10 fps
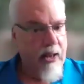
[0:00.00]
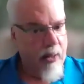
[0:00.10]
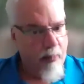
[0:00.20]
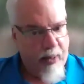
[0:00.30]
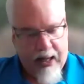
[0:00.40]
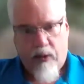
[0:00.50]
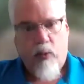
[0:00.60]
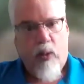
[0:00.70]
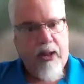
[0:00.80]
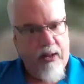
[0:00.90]
in a
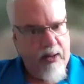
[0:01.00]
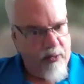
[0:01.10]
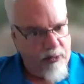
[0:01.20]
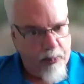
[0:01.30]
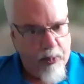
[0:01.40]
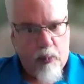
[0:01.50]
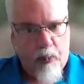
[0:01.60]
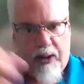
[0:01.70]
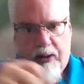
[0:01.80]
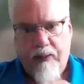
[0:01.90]
pathway that is
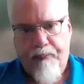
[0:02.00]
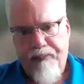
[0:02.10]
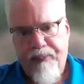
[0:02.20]
appropriate